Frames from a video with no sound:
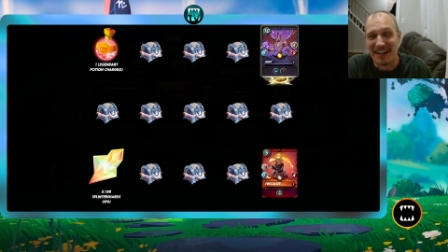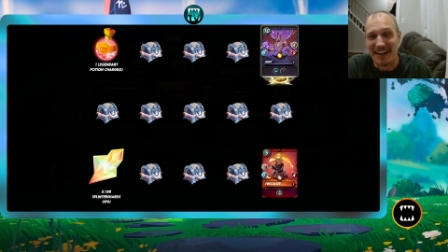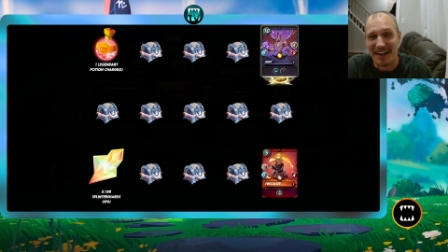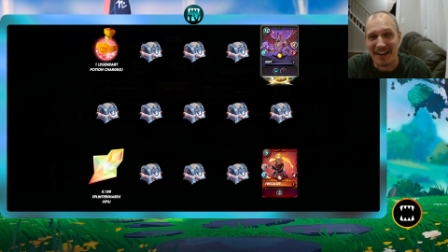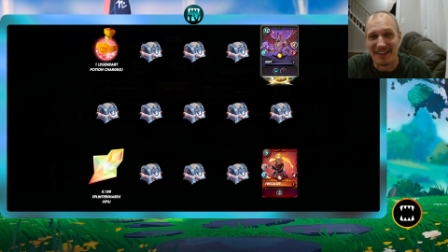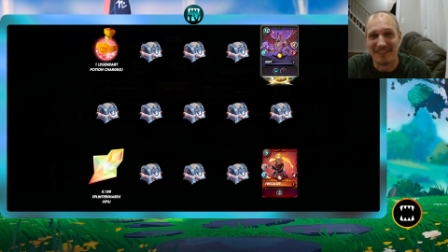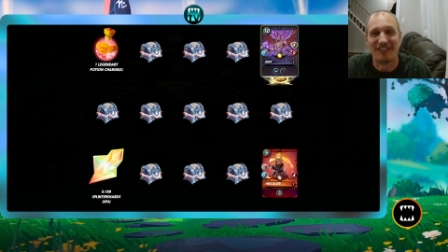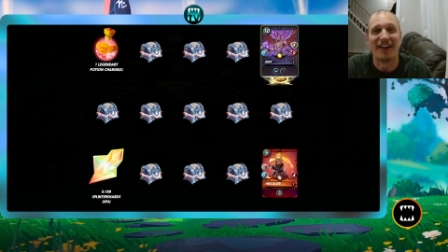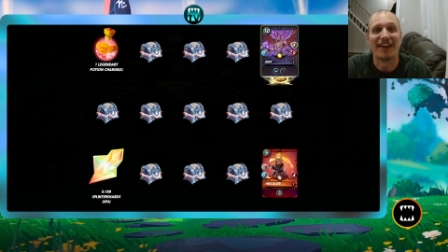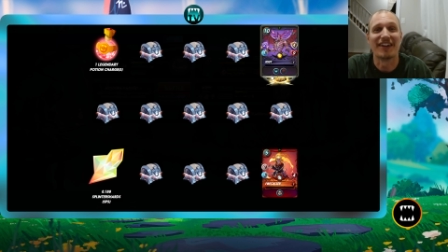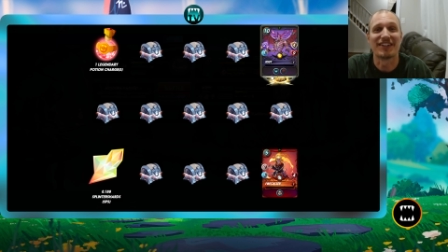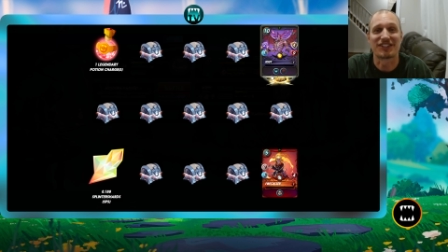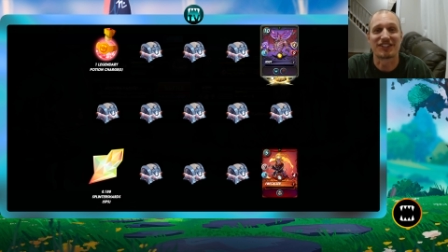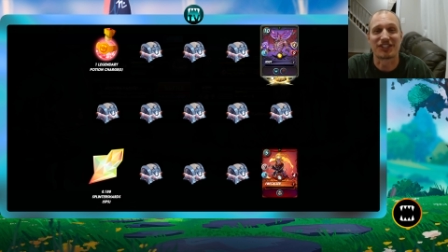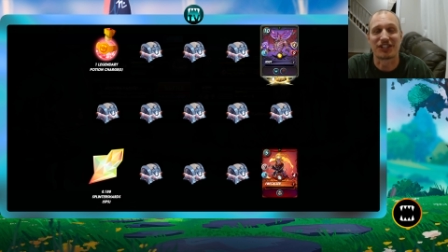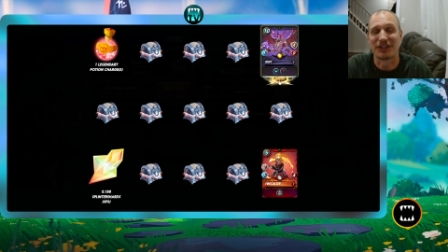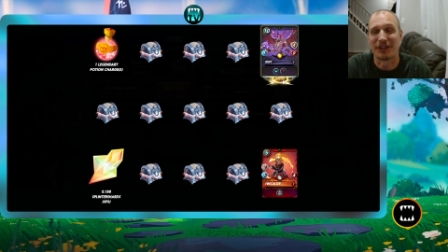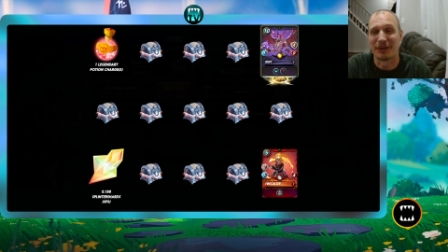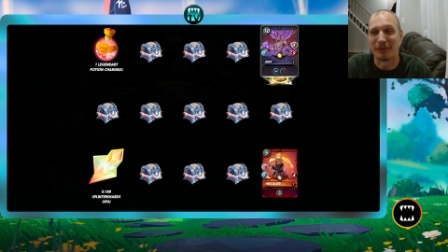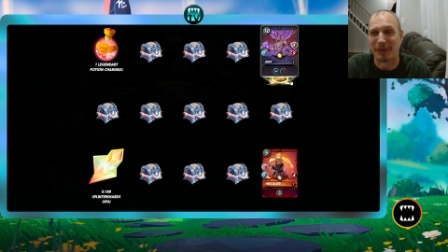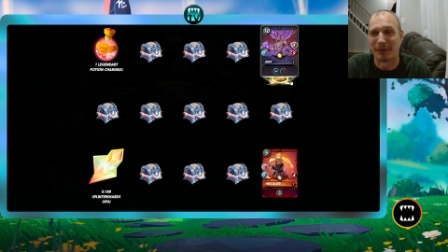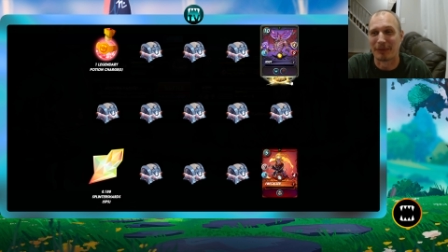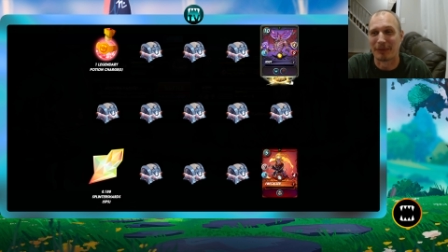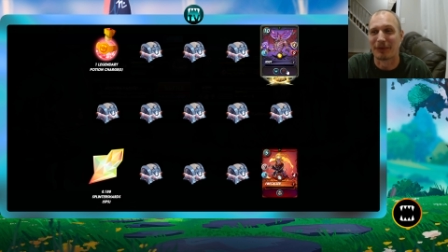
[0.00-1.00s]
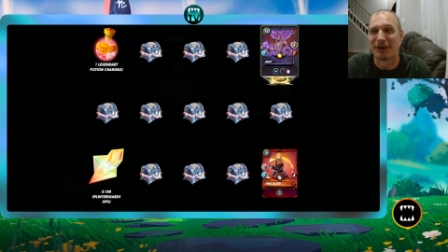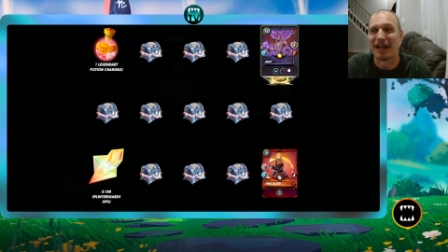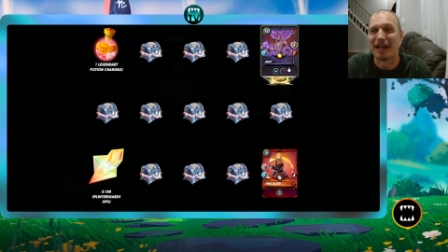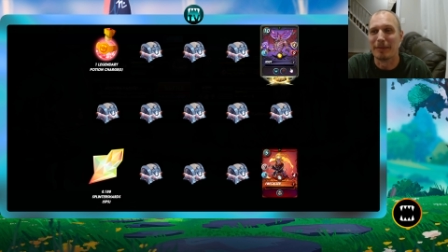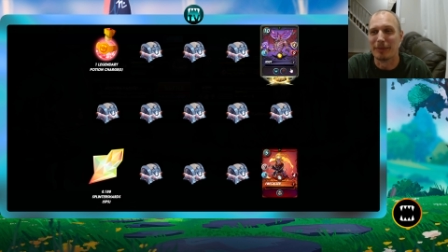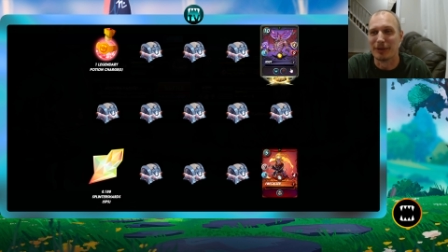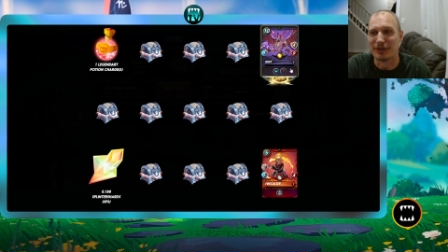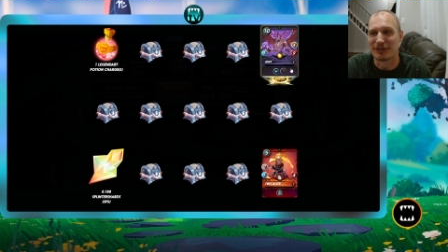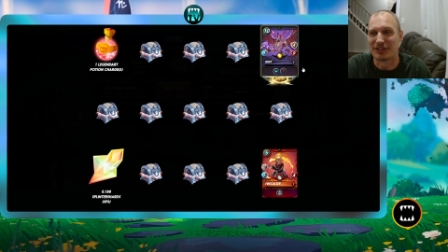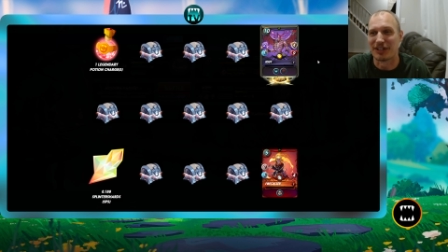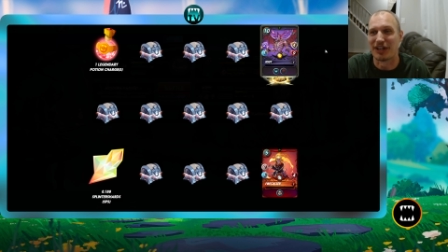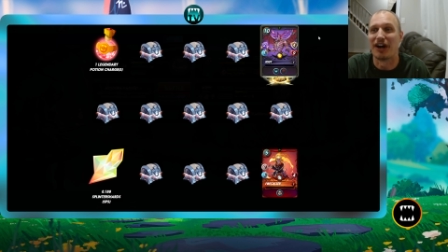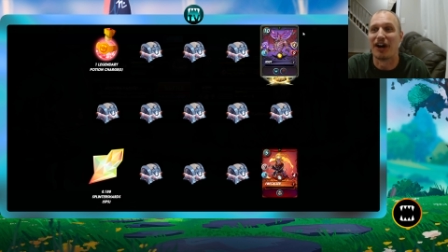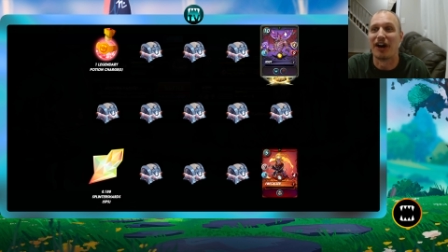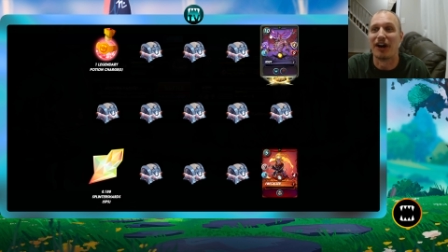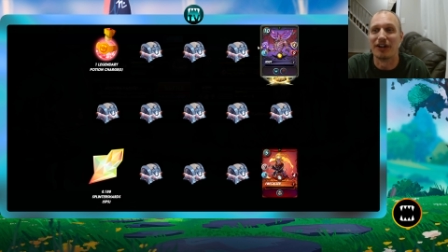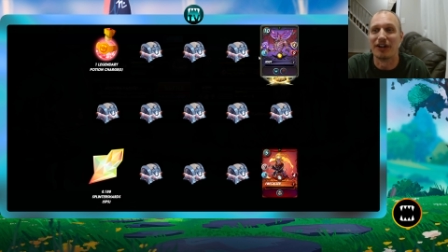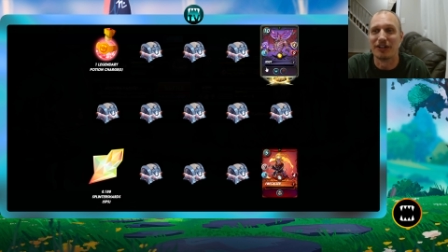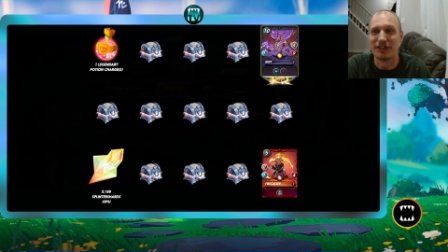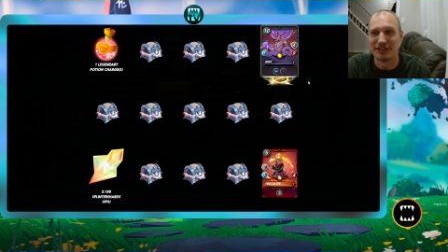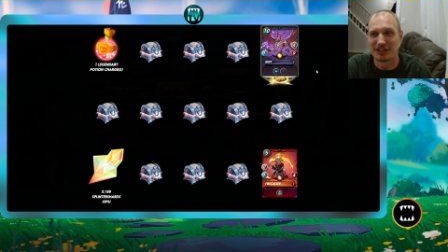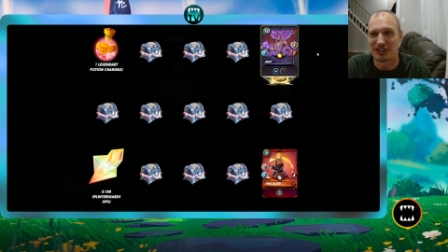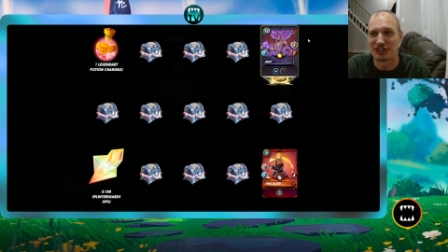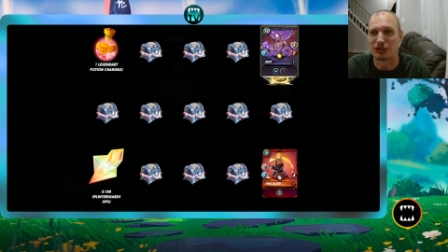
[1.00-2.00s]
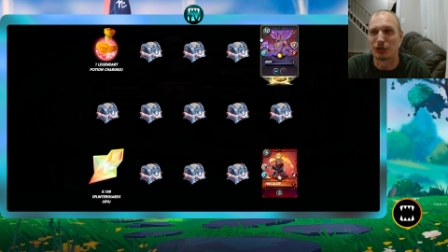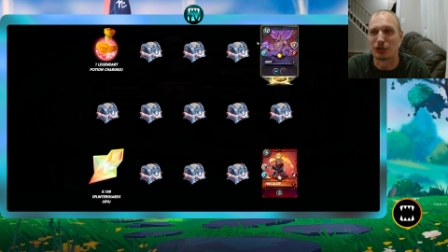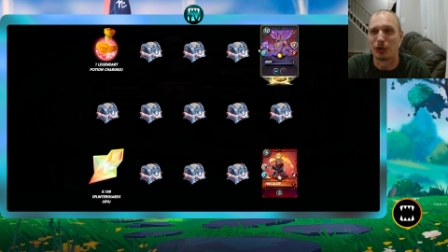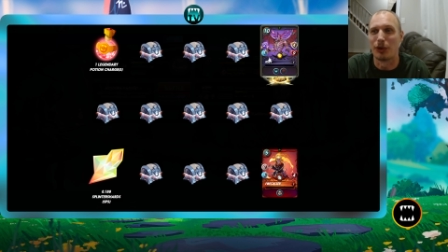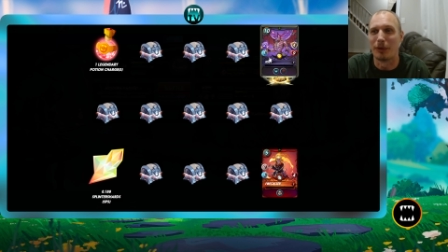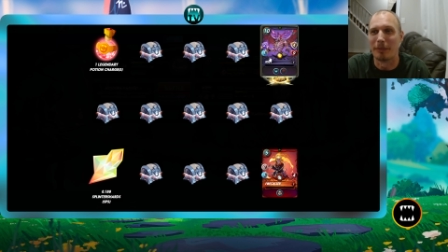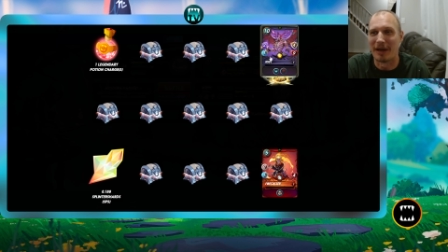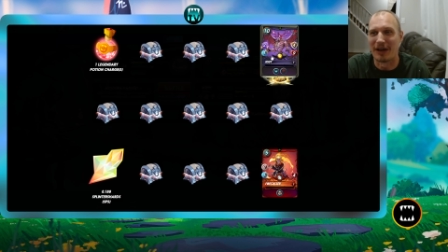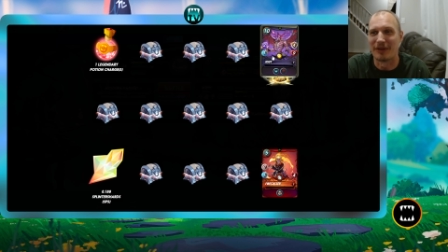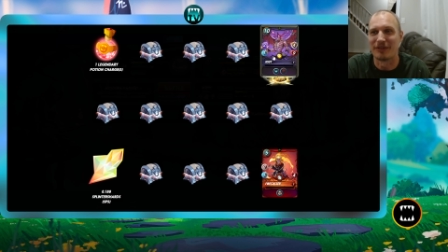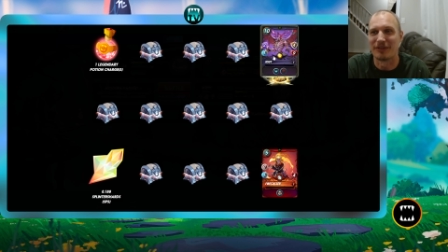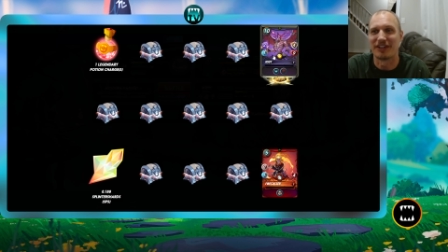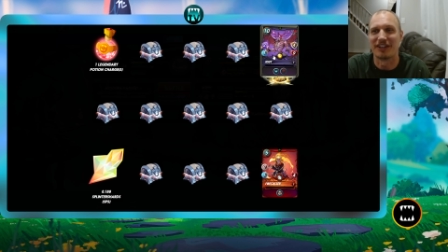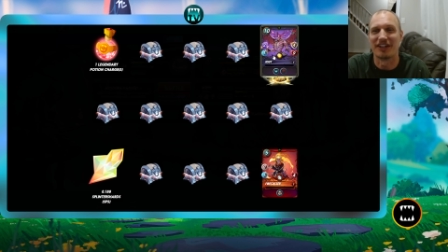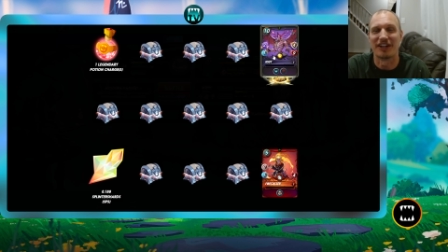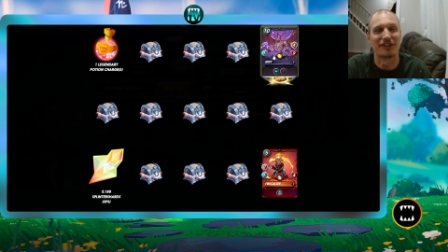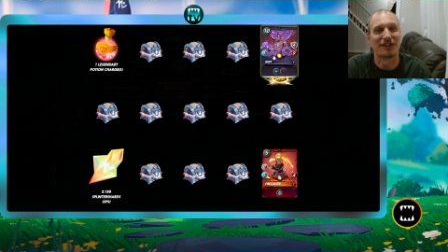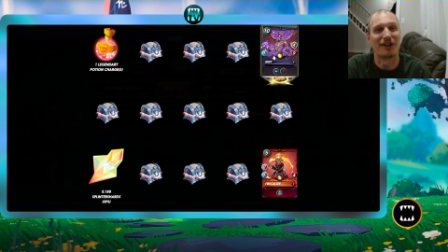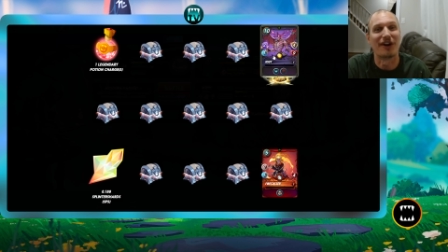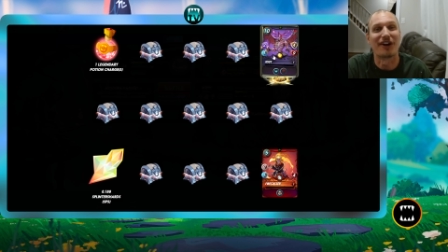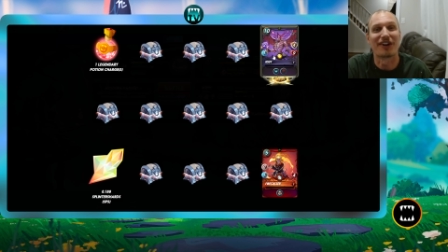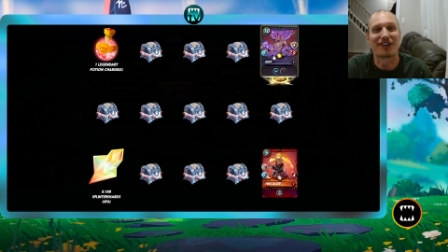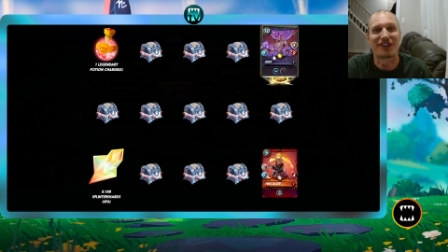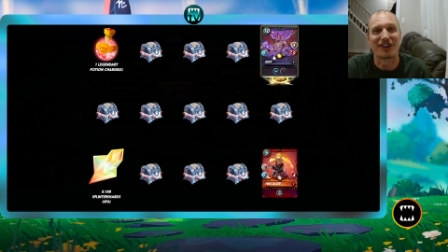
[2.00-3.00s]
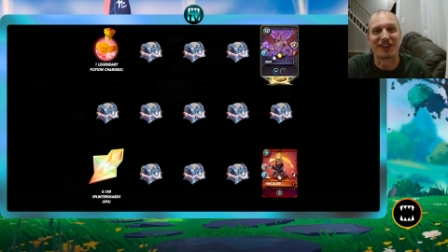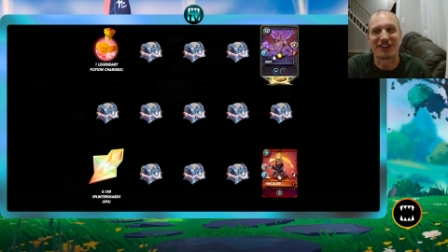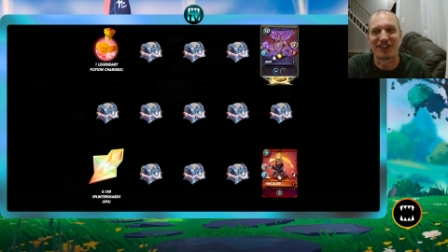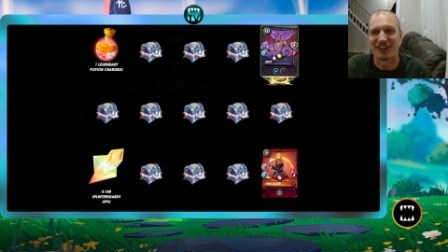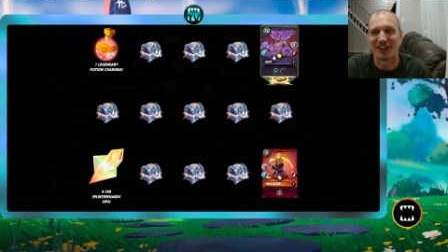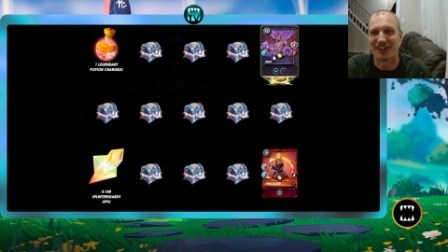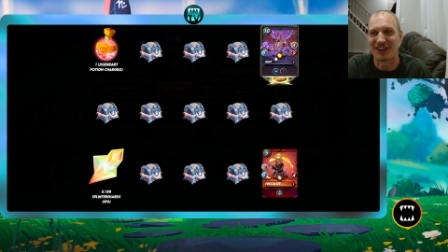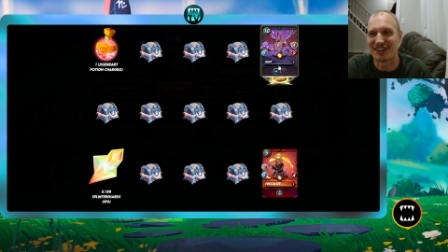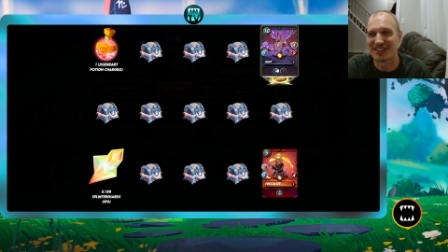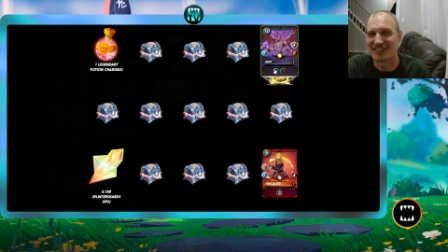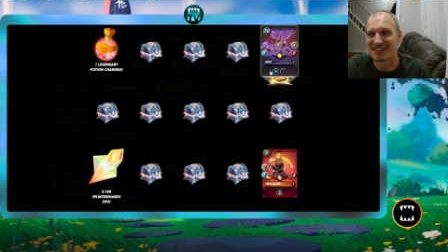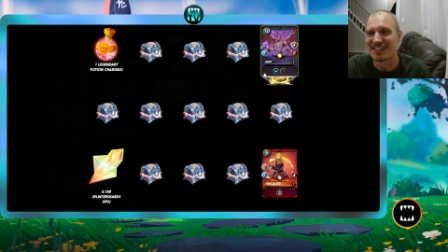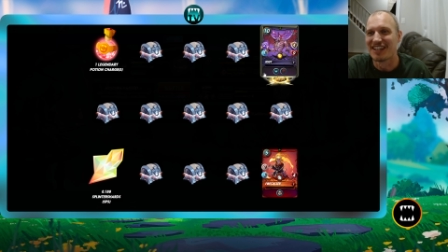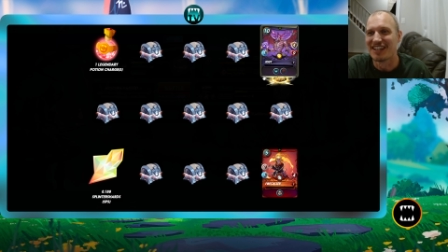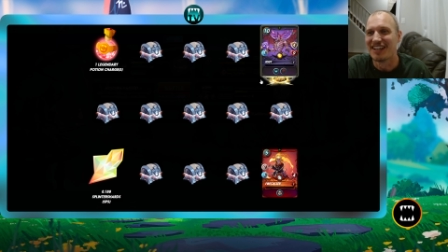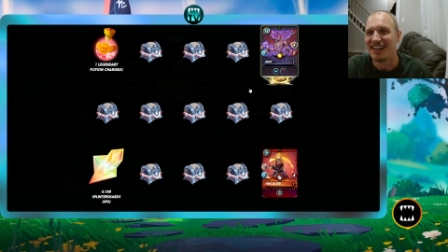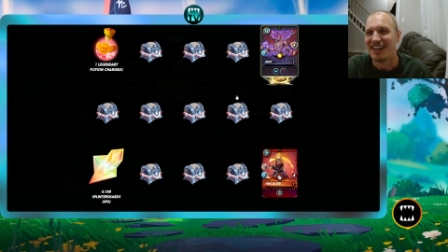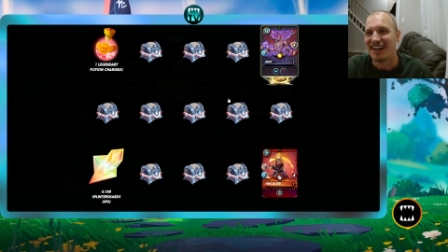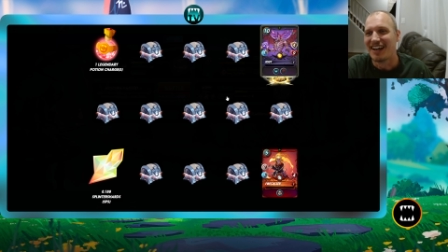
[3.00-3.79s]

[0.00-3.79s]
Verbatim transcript: eventually when we're able to unsoulbound and unlock our cards,